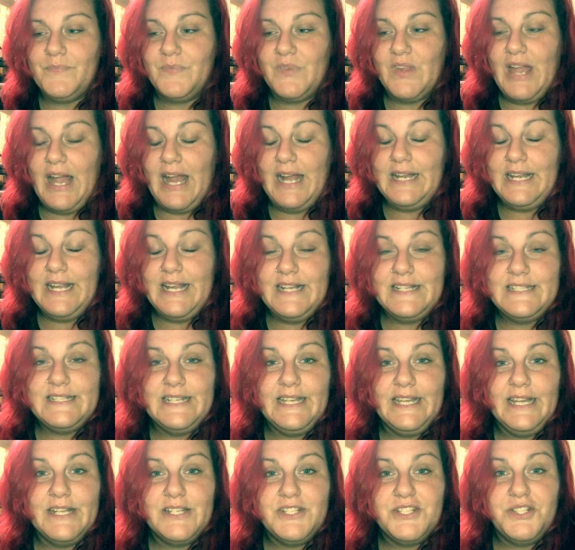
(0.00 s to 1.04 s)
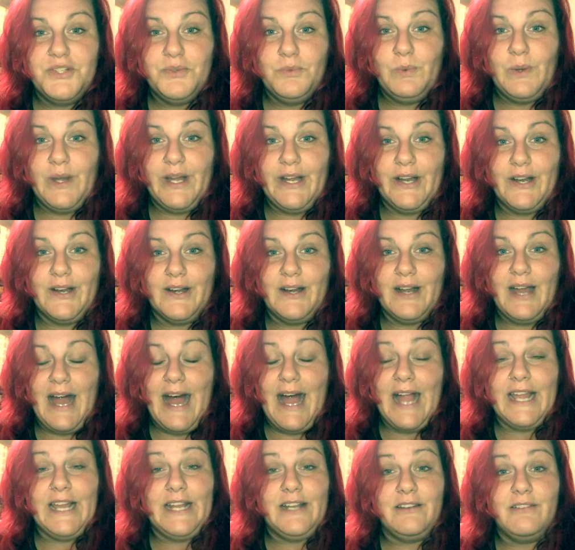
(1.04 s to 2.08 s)
I need to get to where I
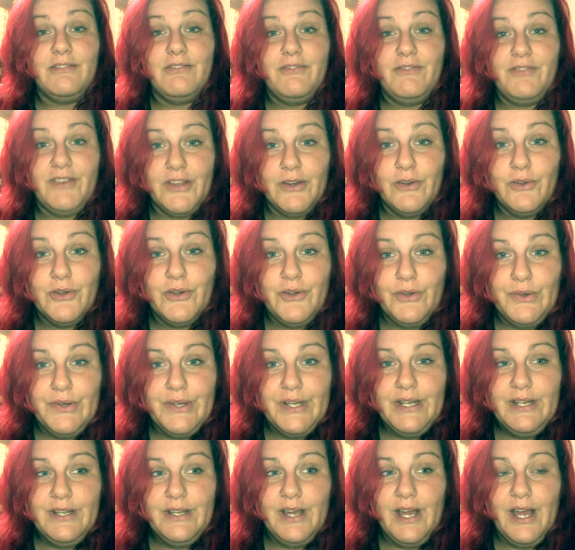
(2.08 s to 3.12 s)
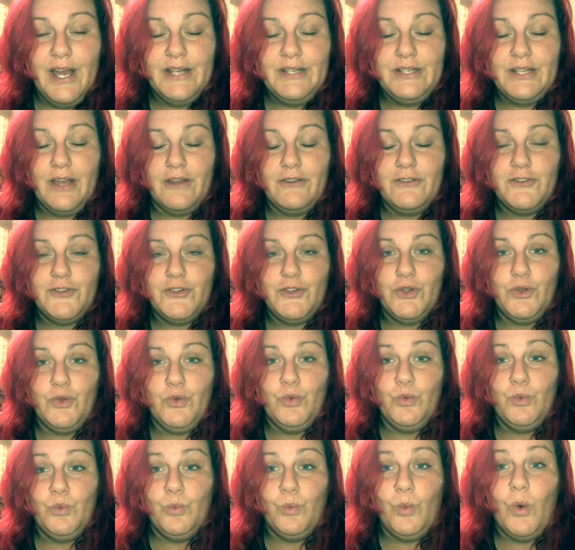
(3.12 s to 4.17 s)
can feel good enough
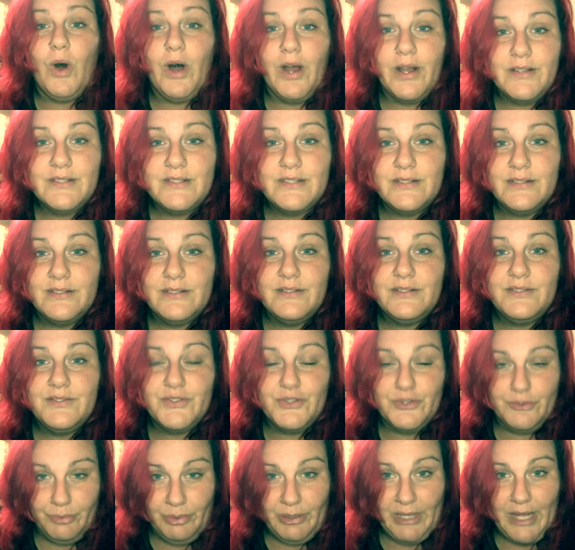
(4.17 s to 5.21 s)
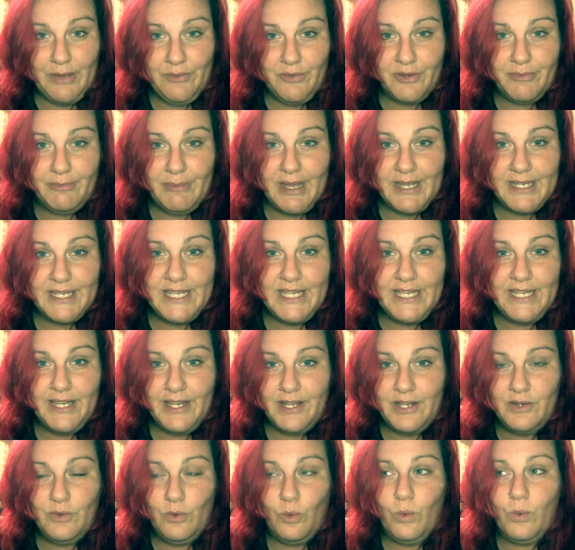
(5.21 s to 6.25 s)
to want to play with my
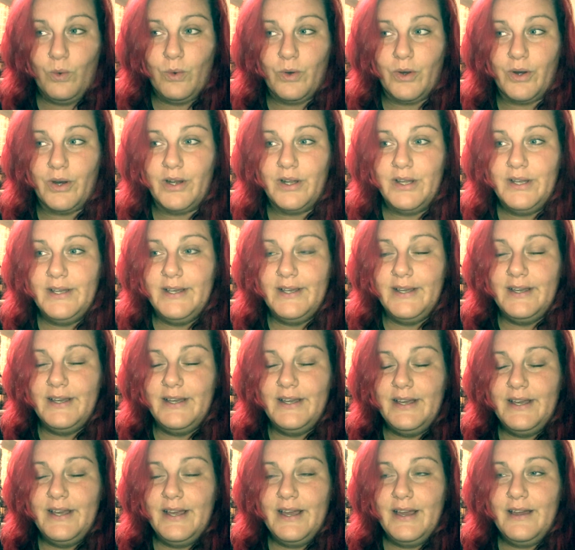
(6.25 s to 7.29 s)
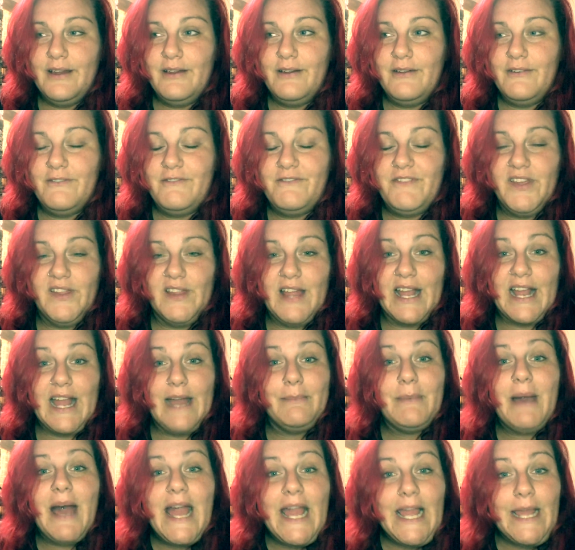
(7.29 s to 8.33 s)
kid, or feel like I'm
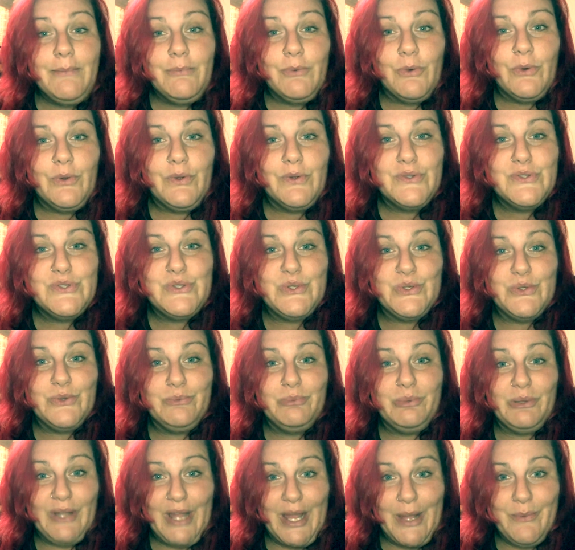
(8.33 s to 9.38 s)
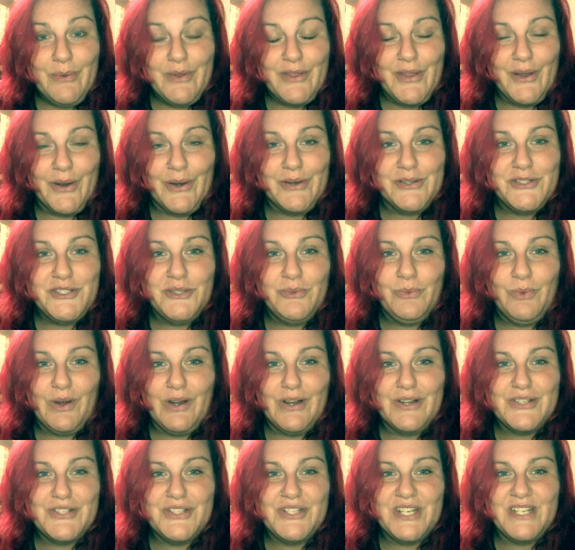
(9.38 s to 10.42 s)
able to play with her to where
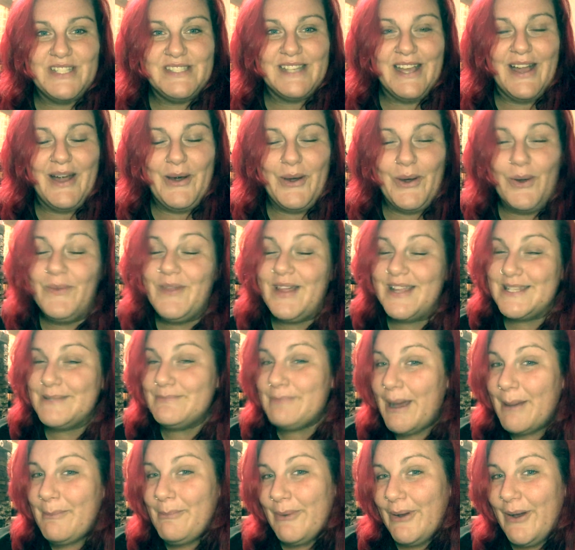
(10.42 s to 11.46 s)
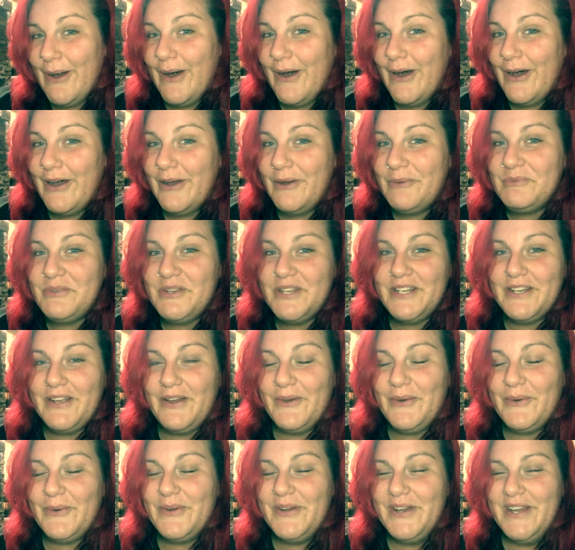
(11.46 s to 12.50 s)
she's like, oh, that's my mom, you
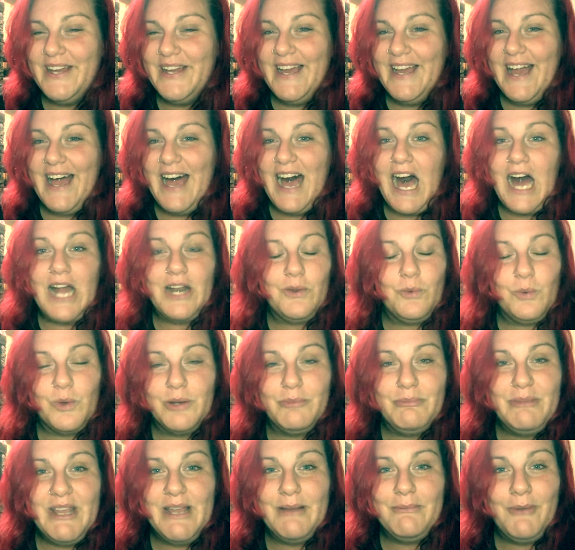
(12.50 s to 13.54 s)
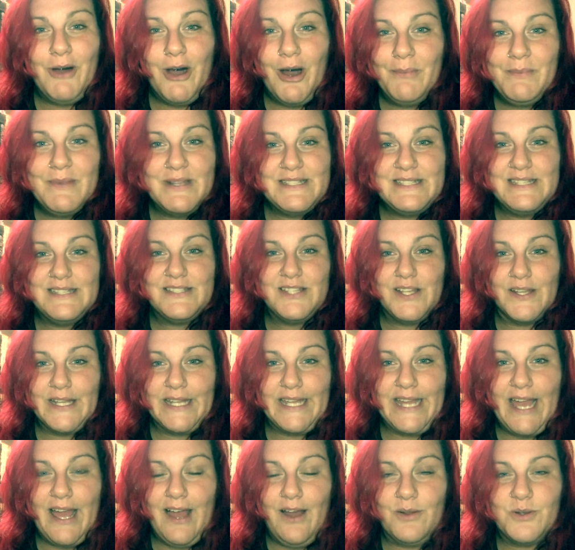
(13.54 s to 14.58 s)
know. I don't want to be a mom that sits on the
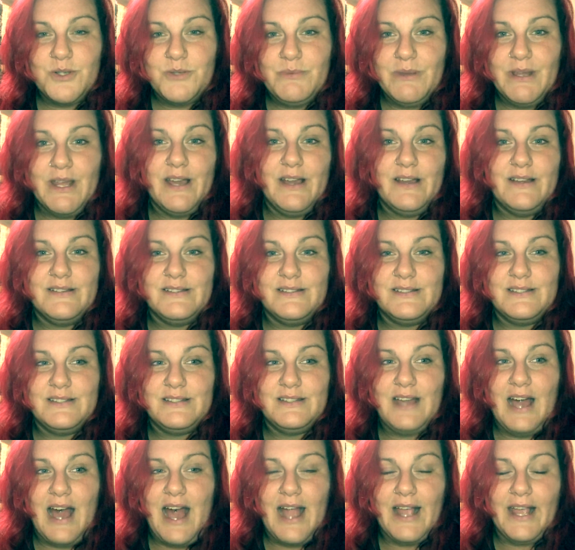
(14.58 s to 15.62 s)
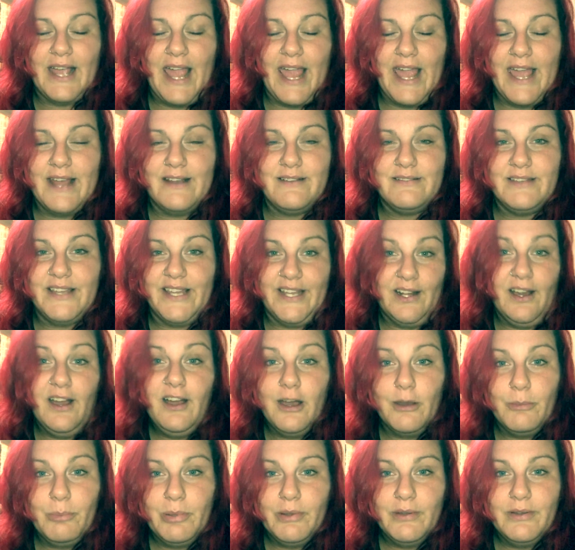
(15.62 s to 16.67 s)
couch because I can't get
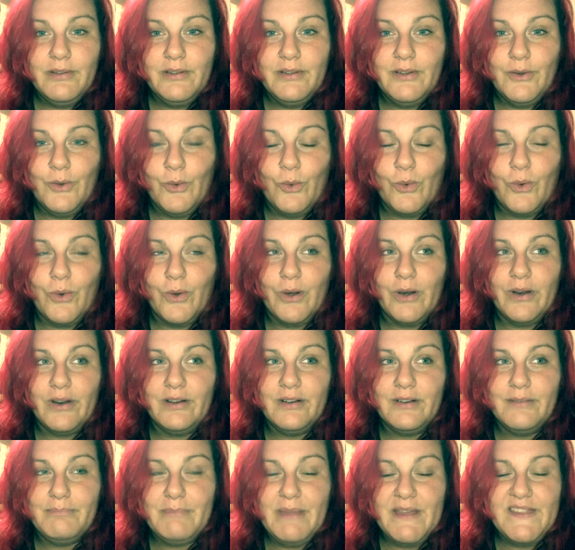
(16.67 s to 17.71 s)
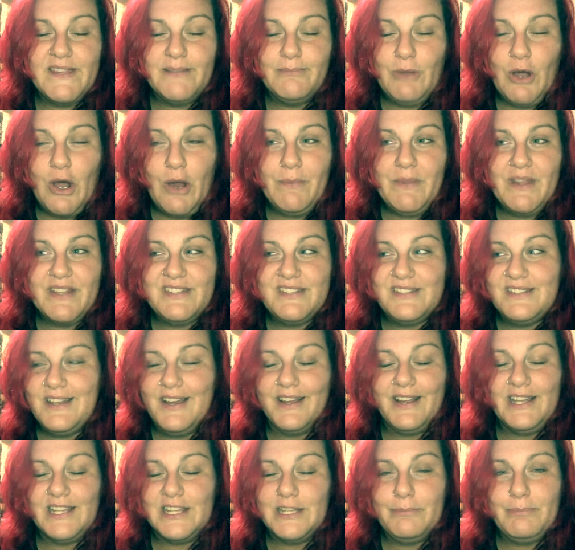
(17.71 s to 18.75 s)
up, or be the mom that's
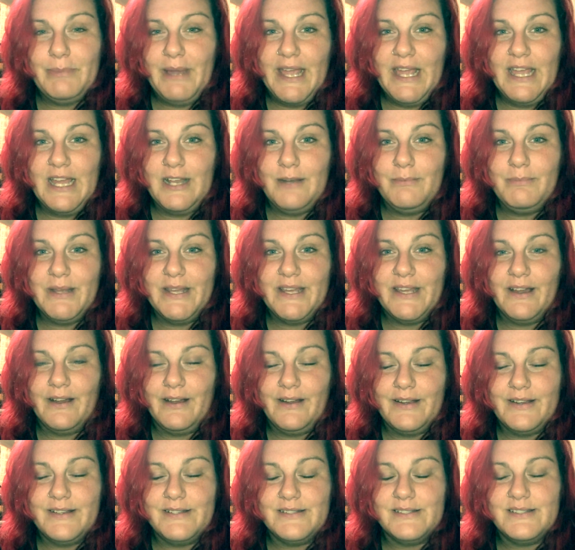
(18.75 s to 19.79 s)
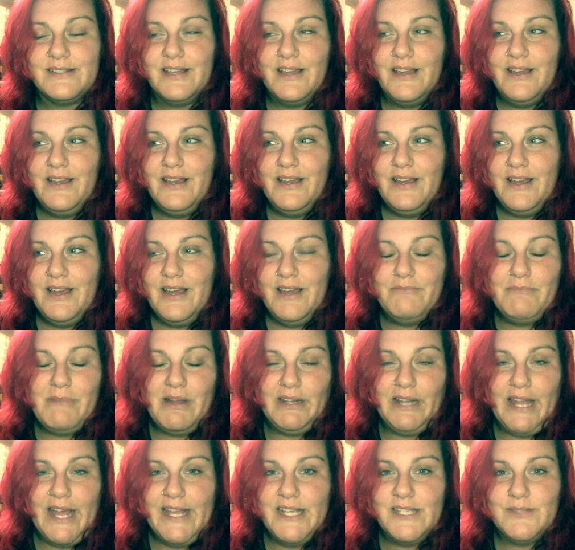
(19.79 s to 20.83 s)
stuck in the bed because my
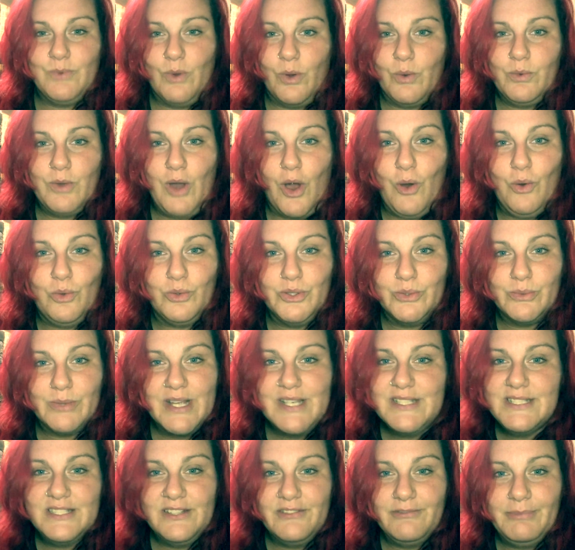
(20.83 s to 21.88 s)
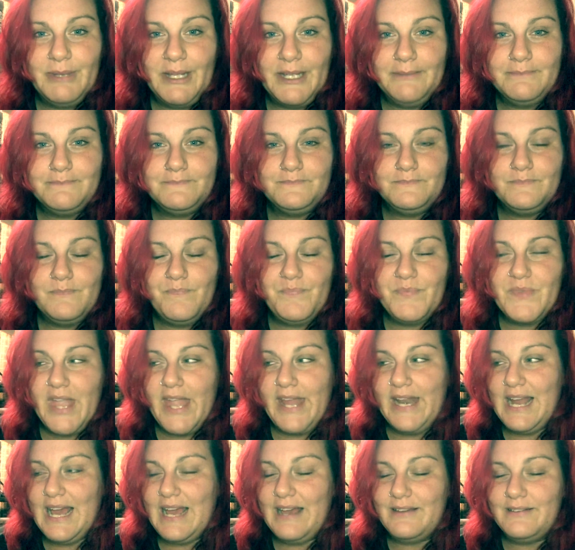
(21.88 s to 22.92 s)
legs won't hold the rest of me.
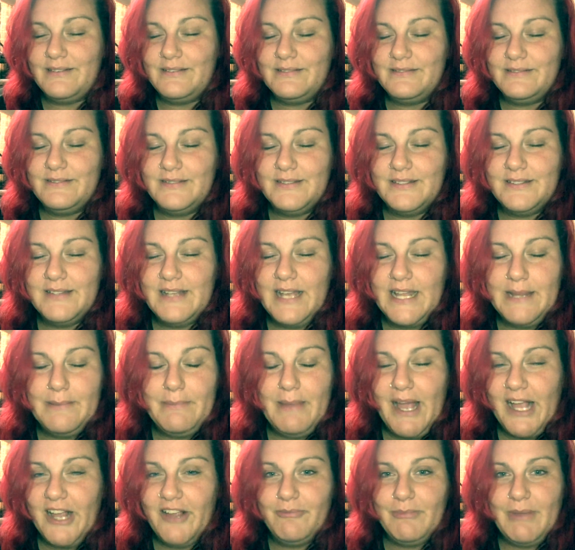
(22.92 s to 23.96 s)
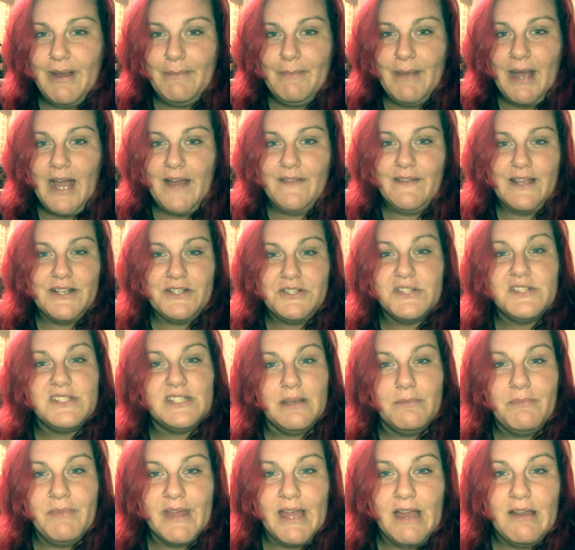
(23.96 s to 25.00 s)
And in the back of my mind, that's just
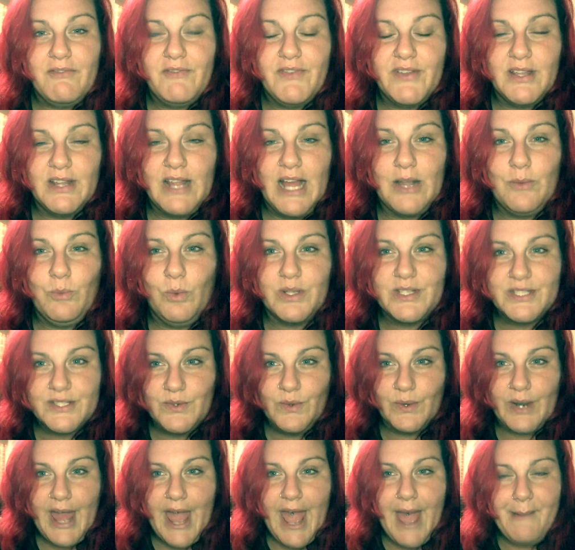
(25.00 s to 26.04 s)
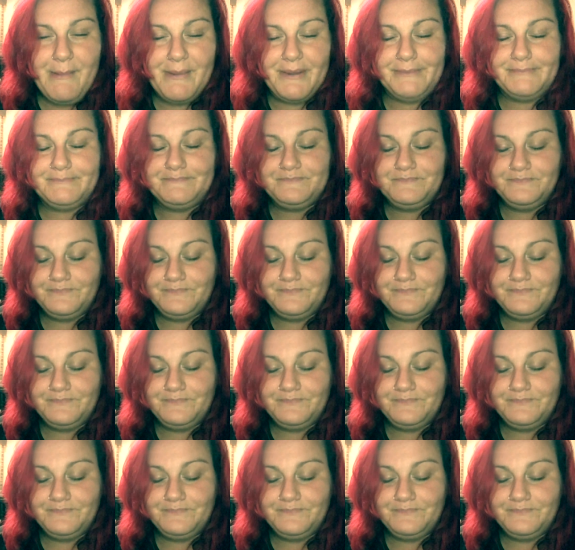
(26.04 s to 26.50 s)
something I feel like what's going to happen.